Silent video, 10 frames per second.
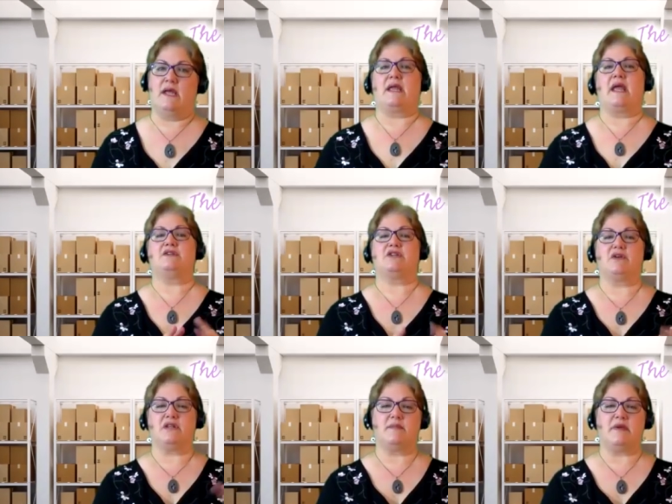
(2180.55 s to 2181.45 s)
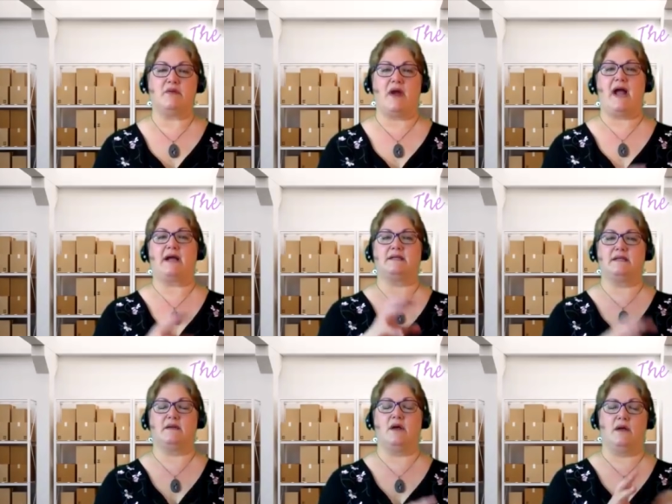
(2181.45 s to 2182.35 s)
can generally be wrapped
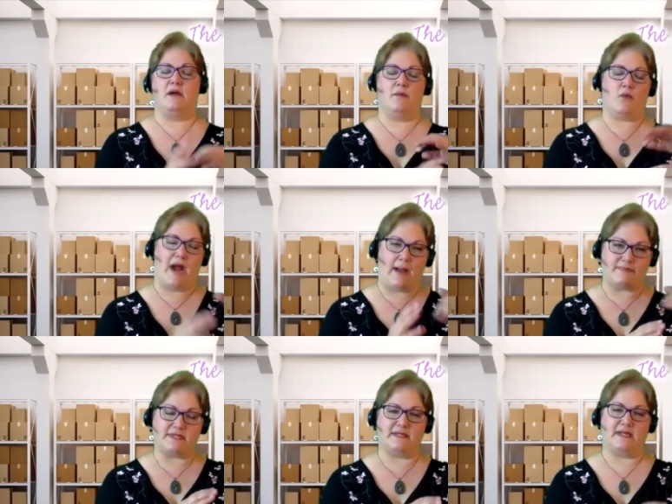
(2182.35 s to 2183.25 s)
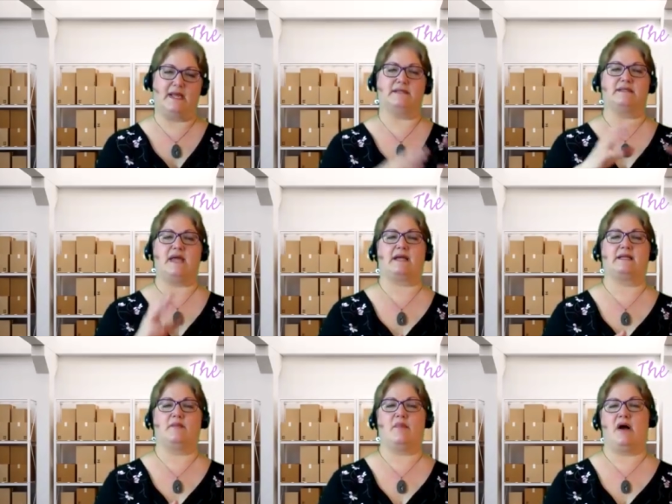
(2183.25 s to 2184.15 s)
and stacked
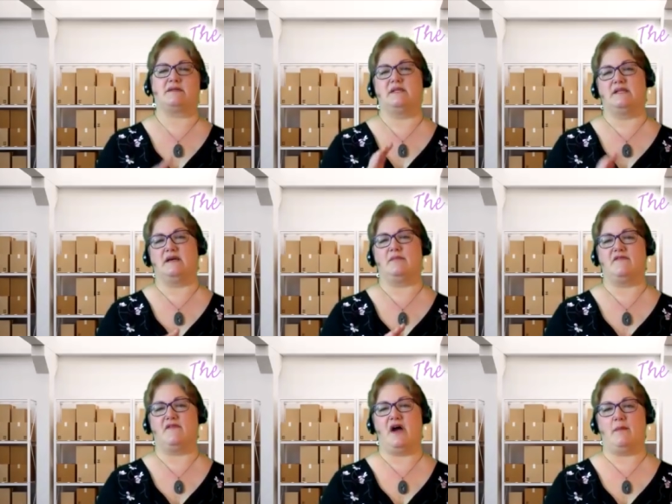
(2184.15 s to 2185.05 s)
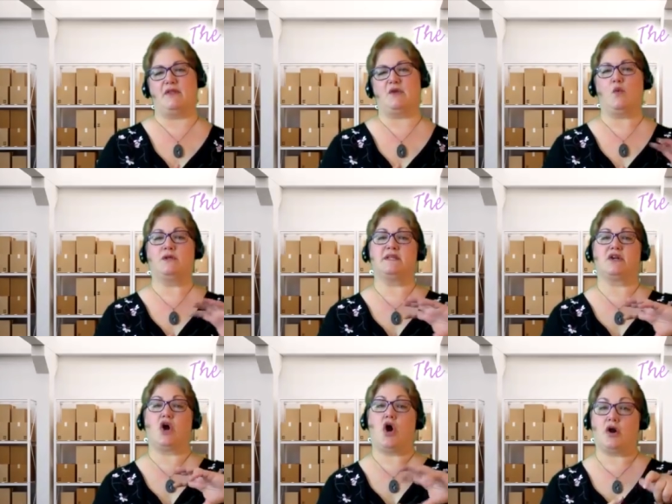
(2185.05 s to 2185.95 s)
in a box and they'll be fine. But the ones
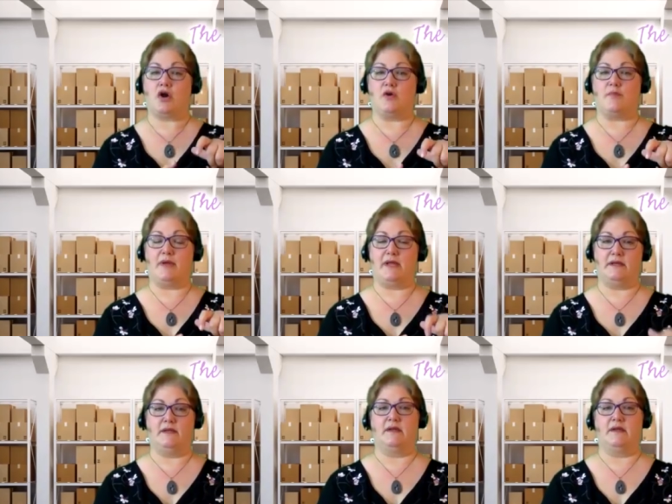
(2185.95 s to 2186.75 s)
that are open,